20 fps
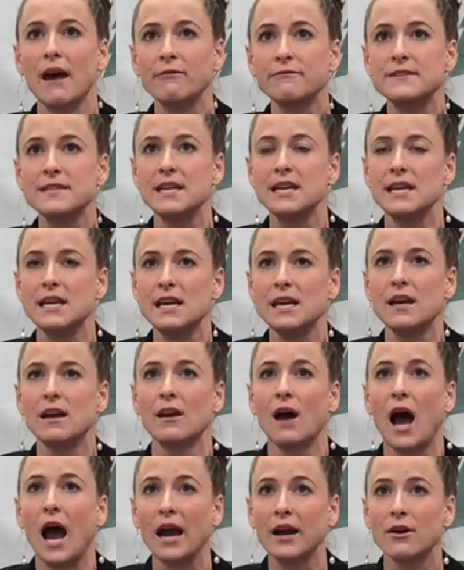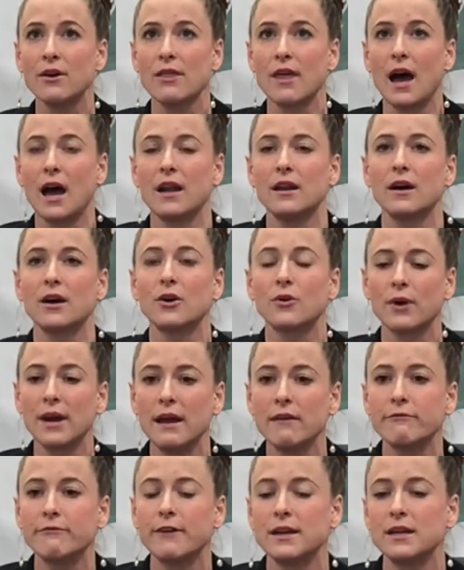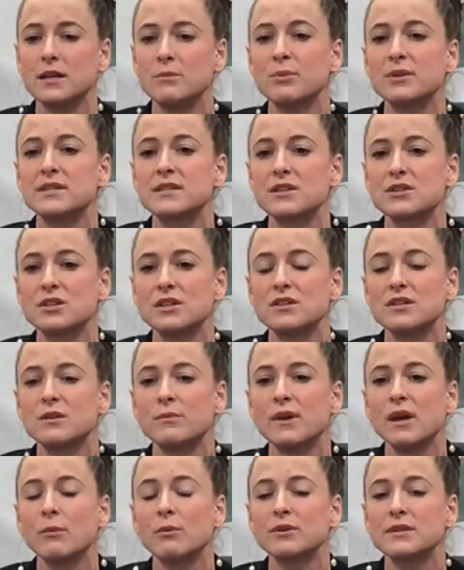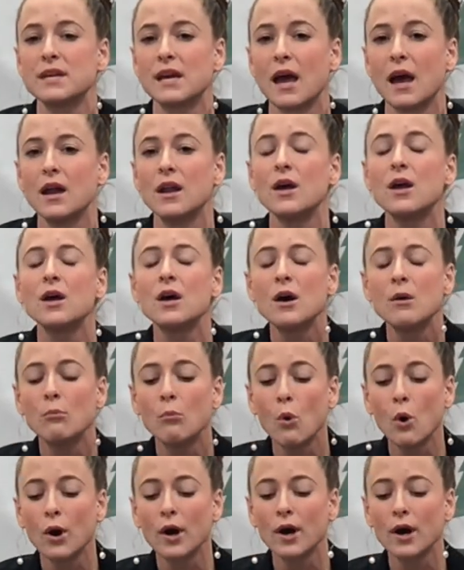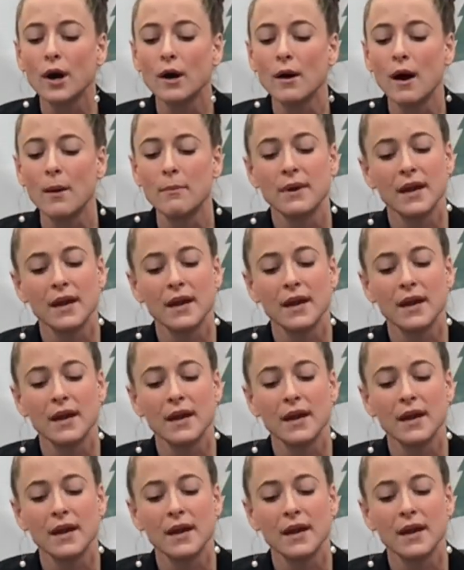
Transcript: FTE and hire that, a grant funded position to be able to get more uh,